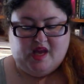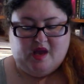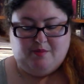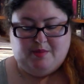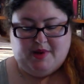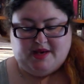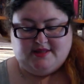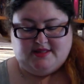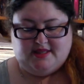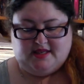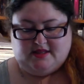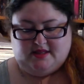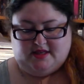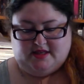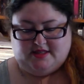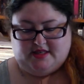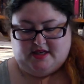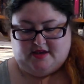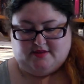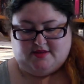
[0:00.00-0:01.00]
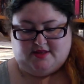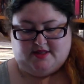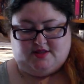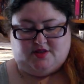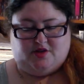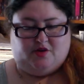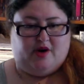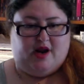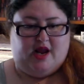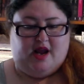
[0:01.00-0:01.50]
it basically tells the
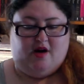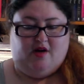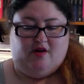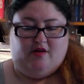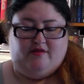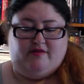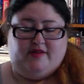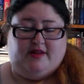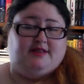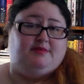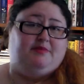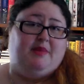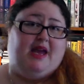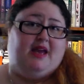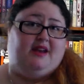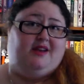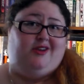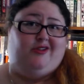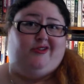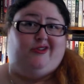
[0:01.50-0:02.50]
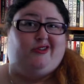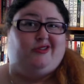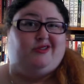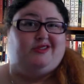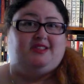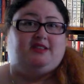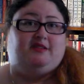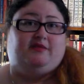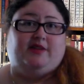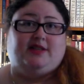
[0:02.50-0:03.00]
story of this man who
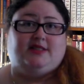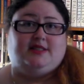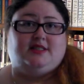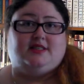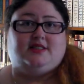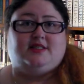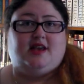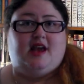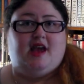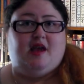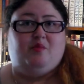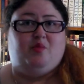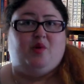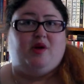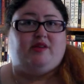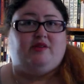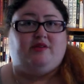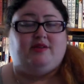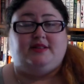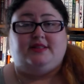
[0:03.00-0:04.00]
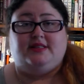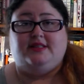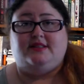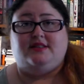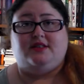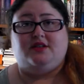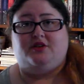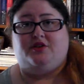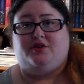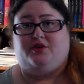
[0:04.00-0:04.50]
goes to visit a brother and
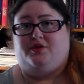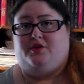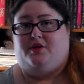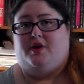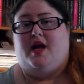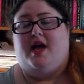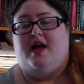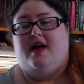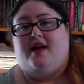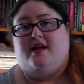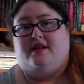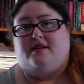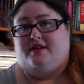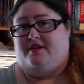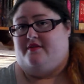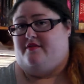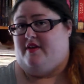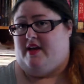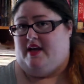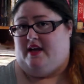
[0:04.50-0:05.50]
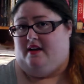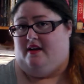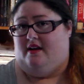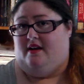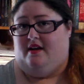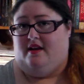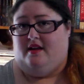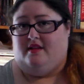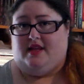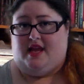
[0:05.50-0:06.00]
sister who live
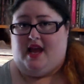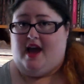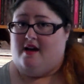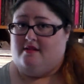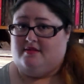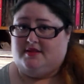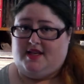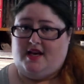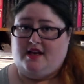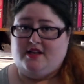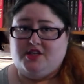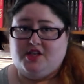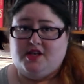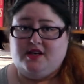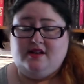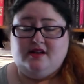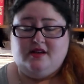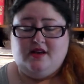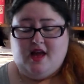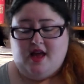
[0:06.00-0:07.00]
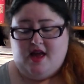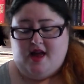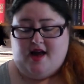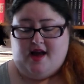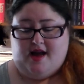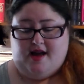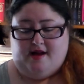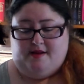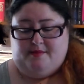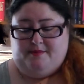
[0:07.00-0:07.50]
in the House Usher,
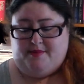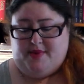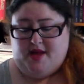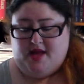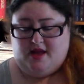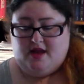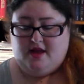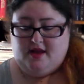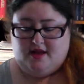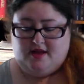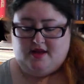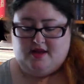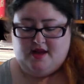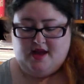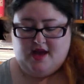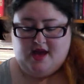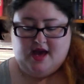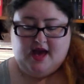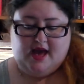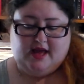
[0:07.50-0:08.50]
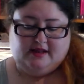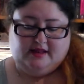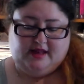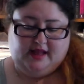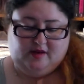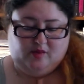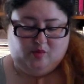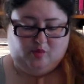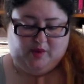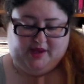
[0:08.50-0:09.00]
and
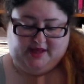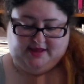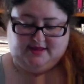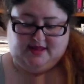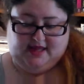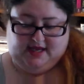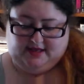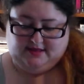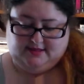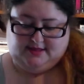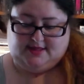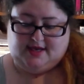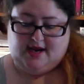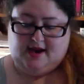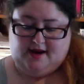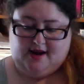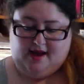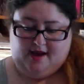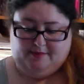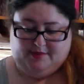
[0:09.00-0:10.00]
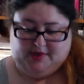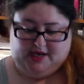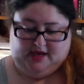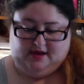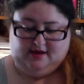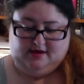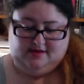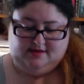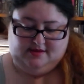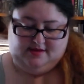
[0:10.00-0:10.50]
then weird things start
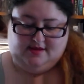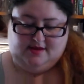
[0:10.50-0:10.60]
happening.